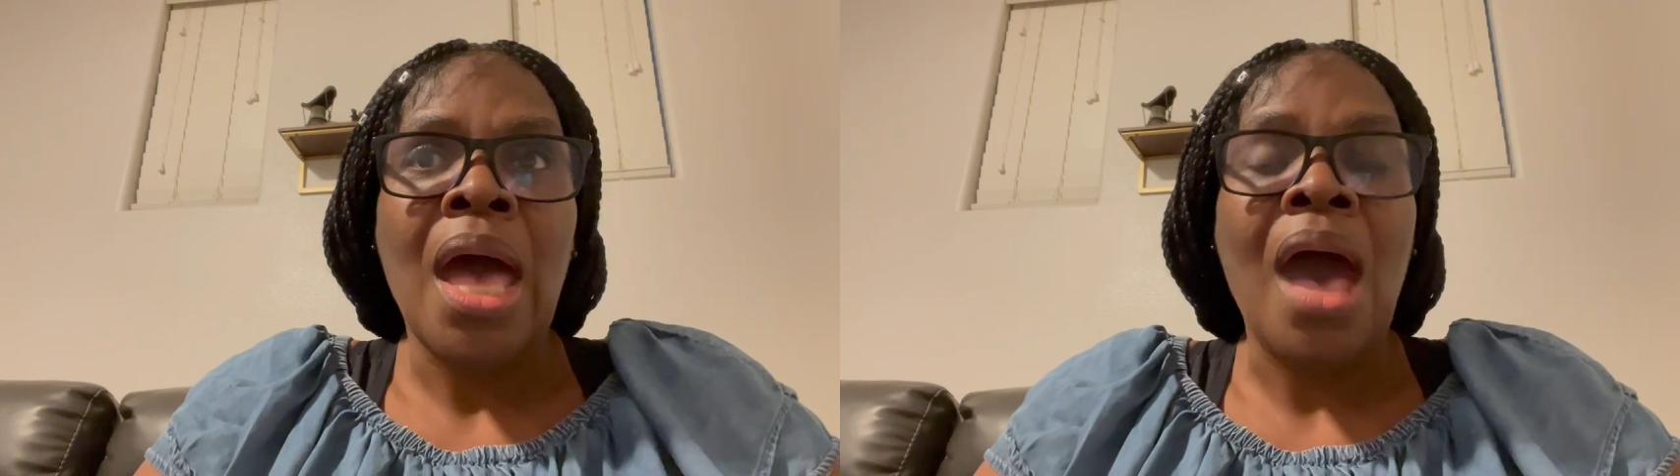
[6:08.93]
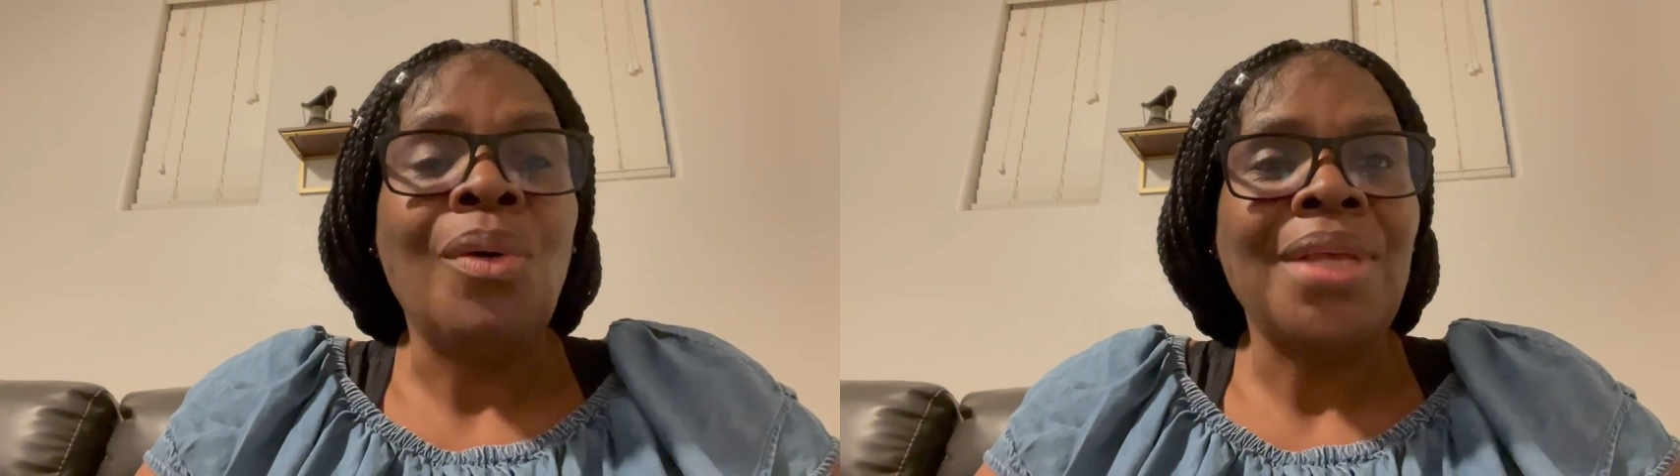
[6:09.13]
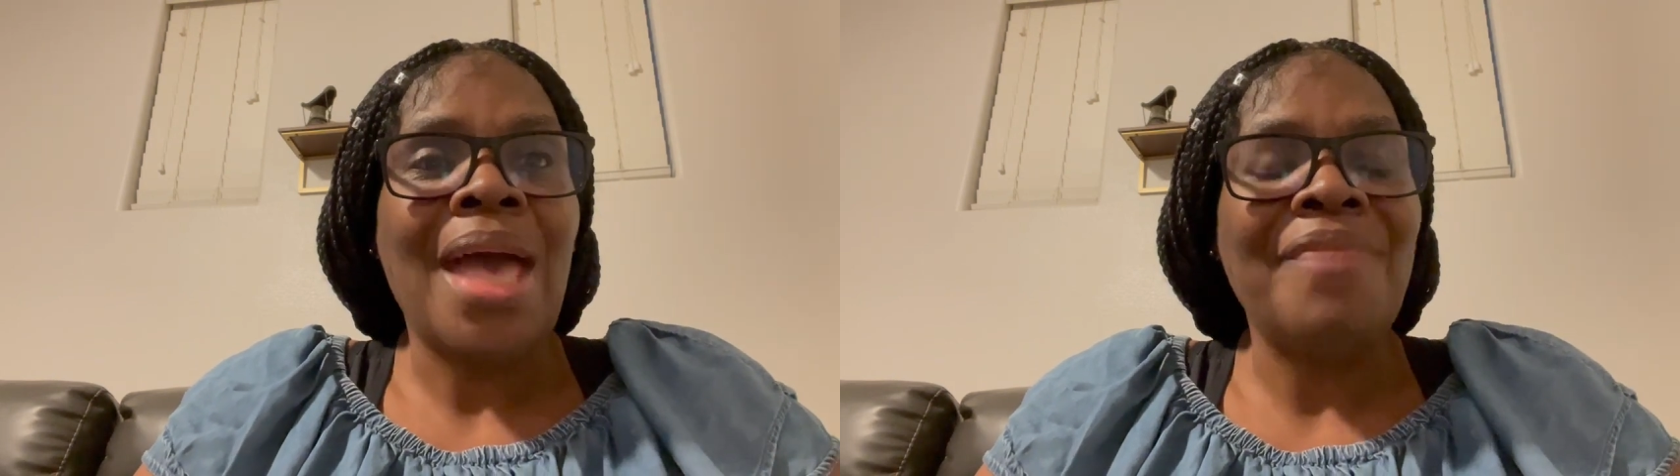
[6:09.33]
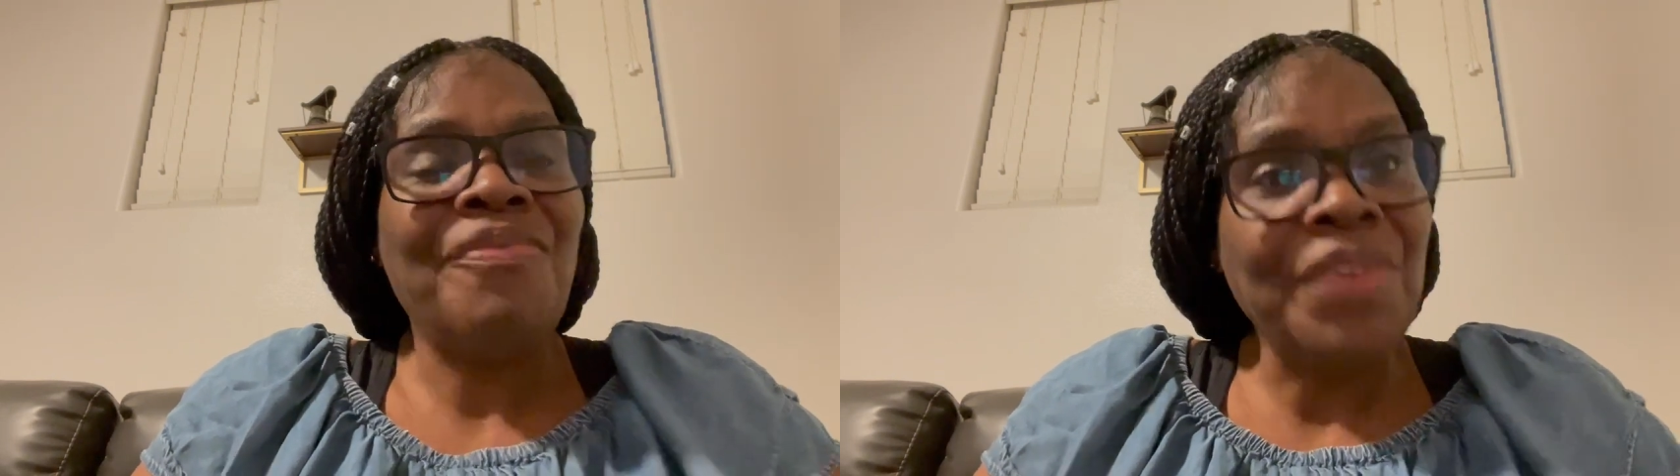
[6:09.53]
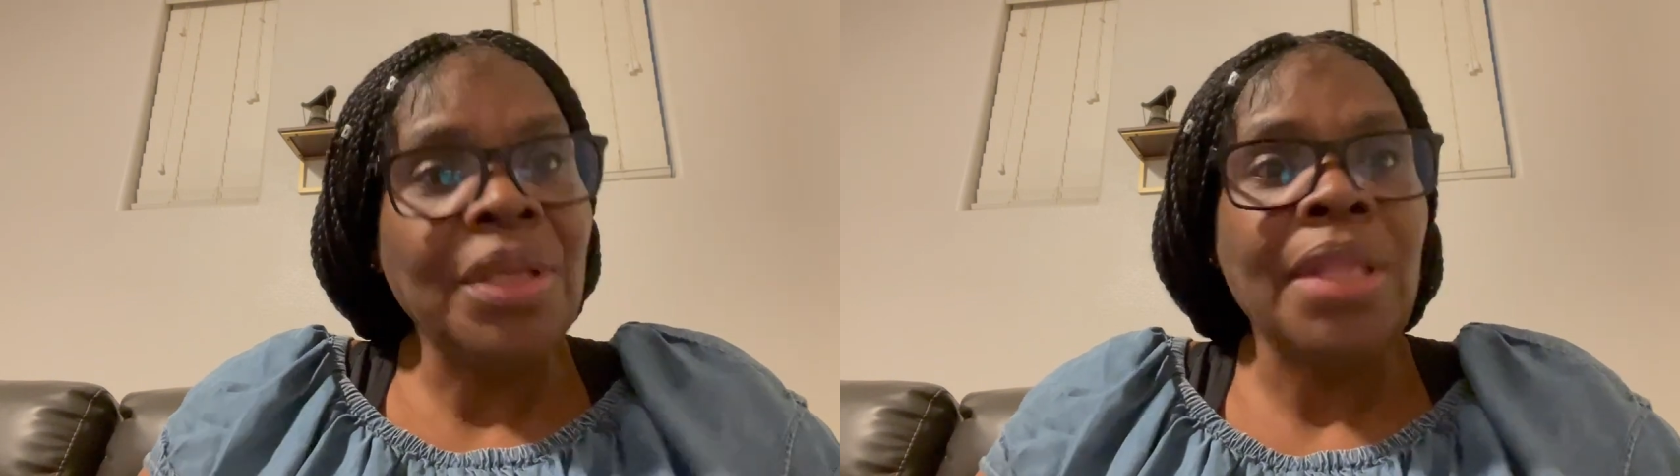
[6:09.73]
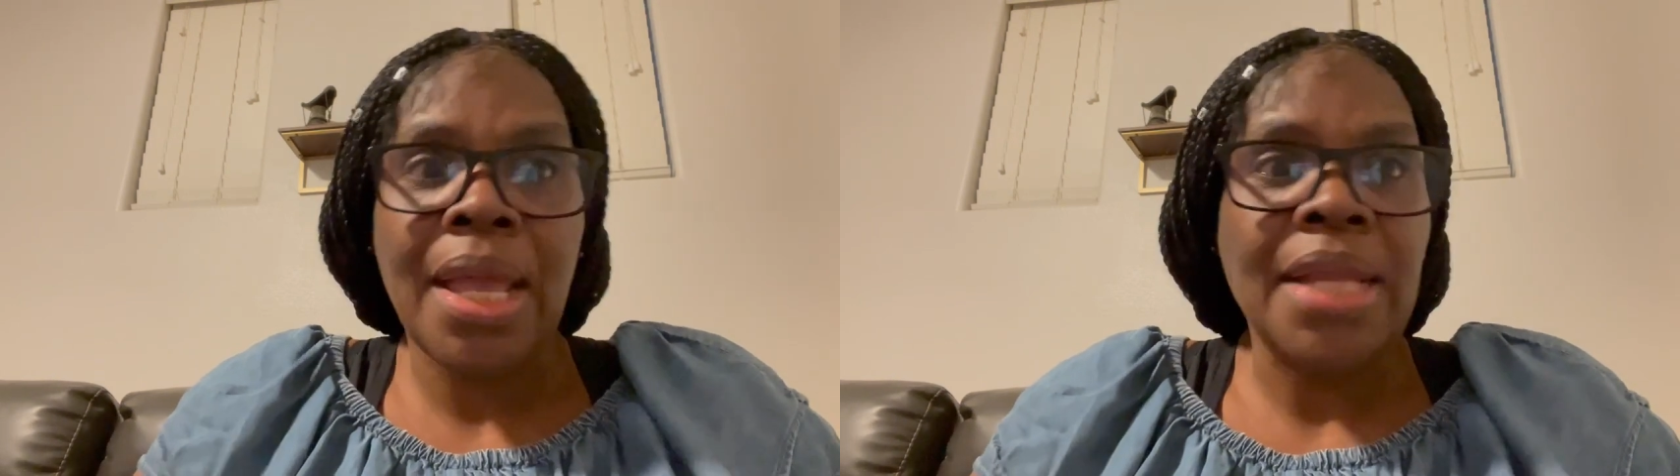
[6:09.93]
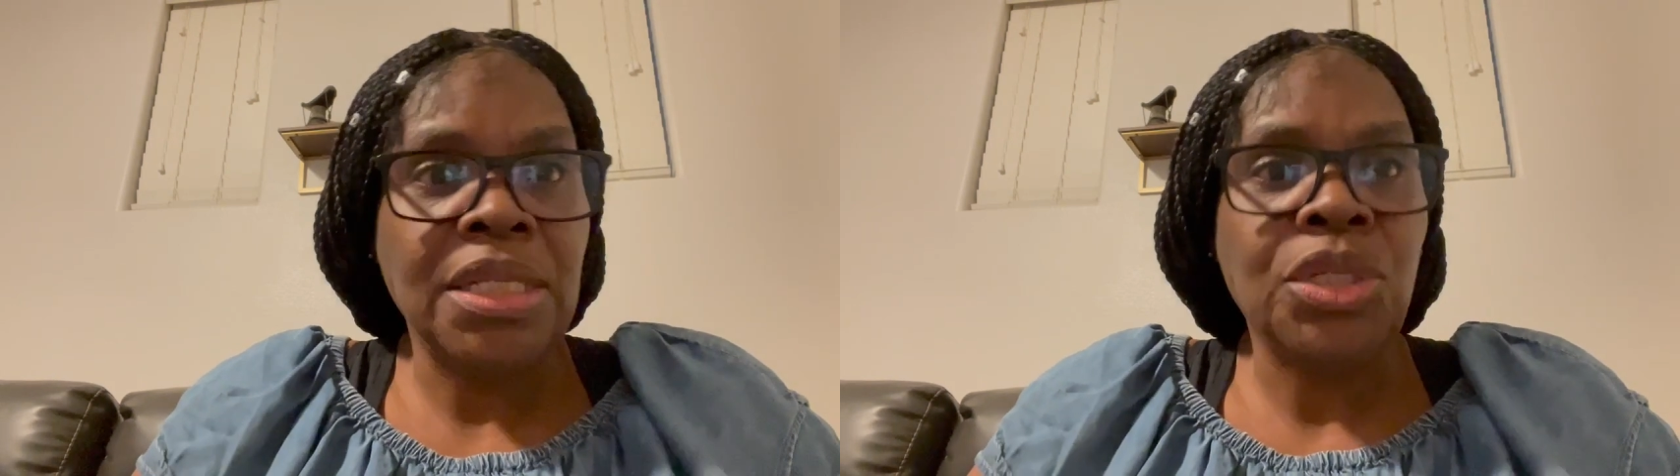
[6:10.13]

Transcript: I, I feel like I need